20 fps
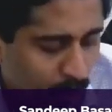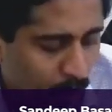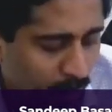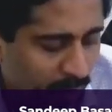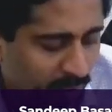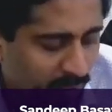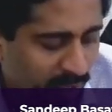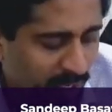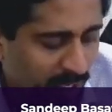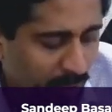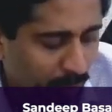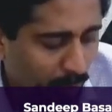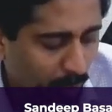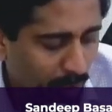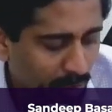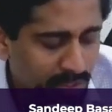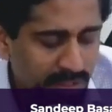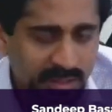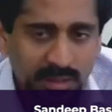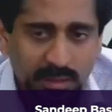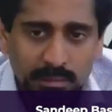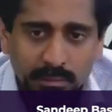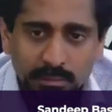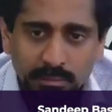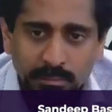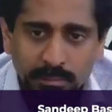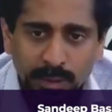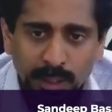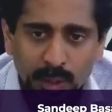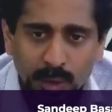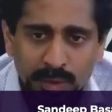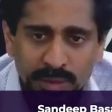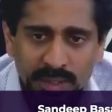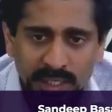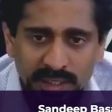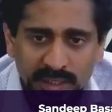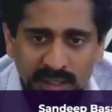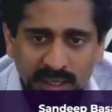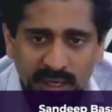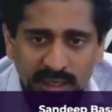So we recrossed,
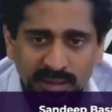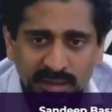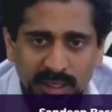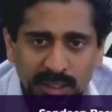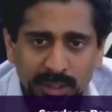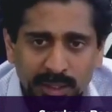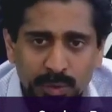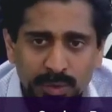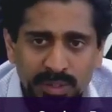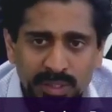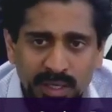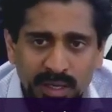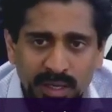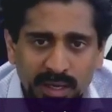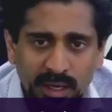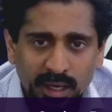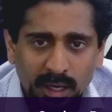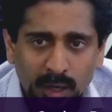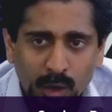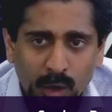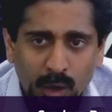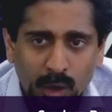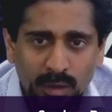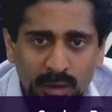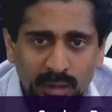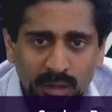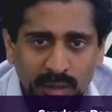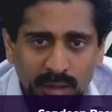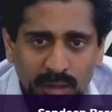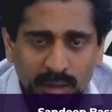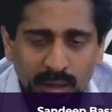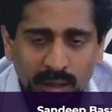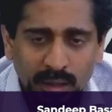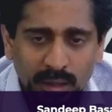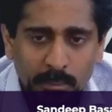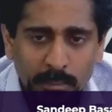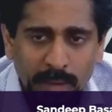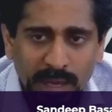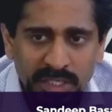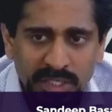ballooned it, and then used a long
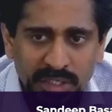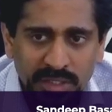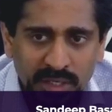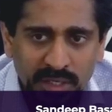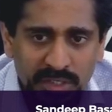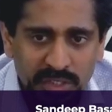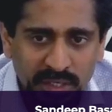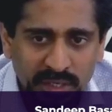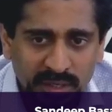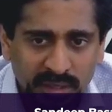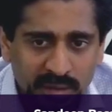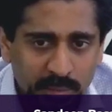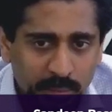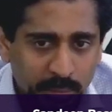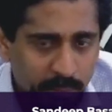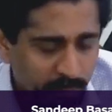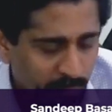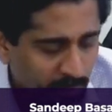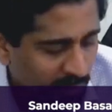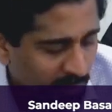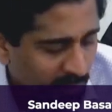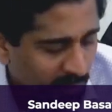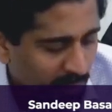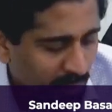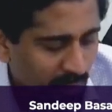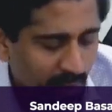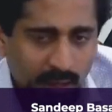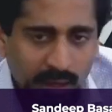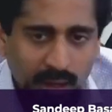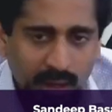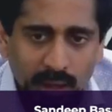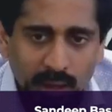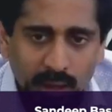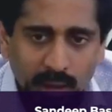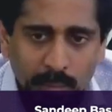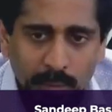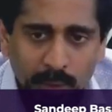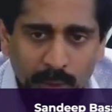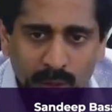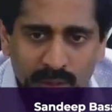magic touch here.
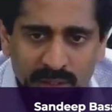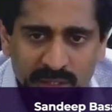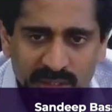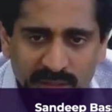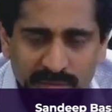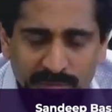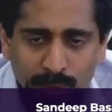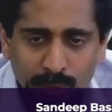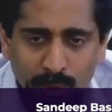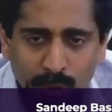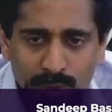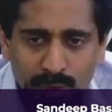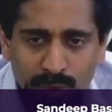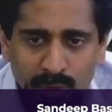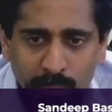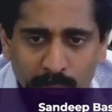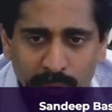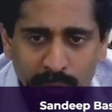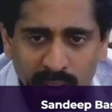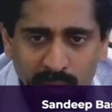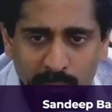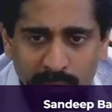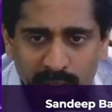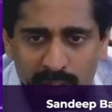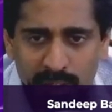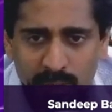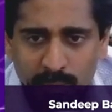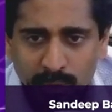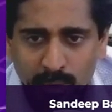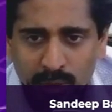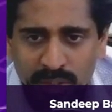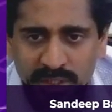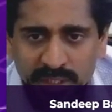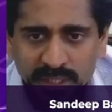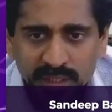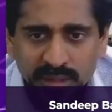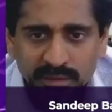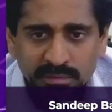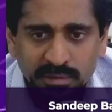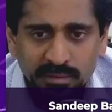Because it's a fluoroscopic image, you may not
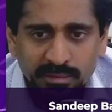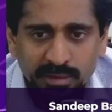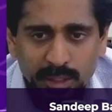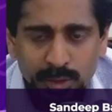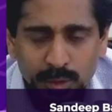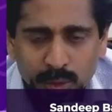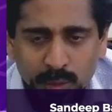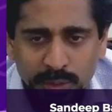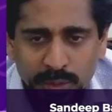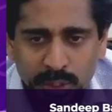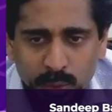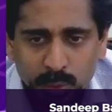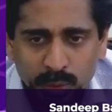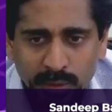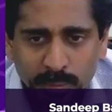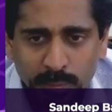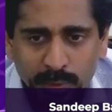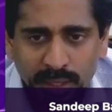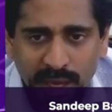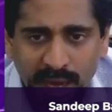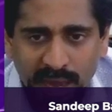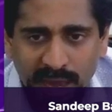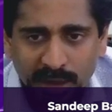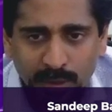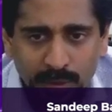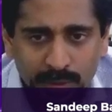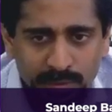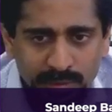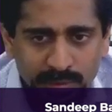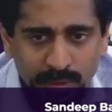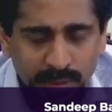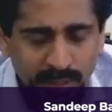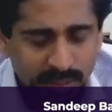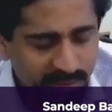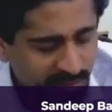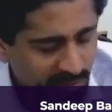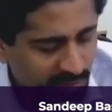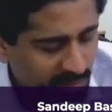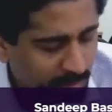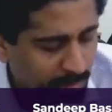see it very well, so which is why I put an arrow. You
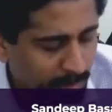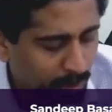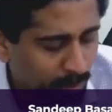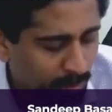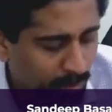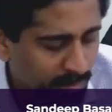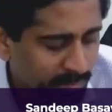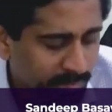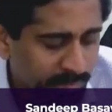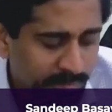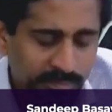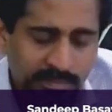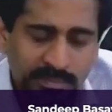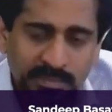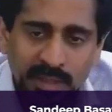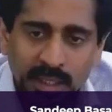can see the balloon.